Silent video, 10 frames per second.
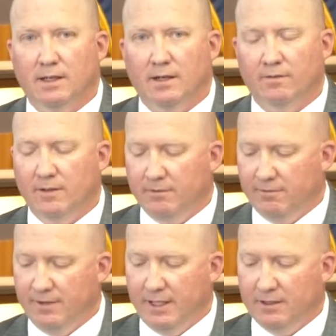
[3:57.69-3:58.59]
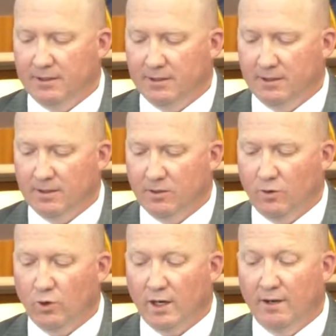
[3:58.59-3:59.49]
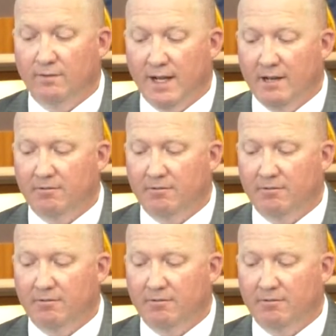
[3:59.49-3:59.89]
of the failure or of a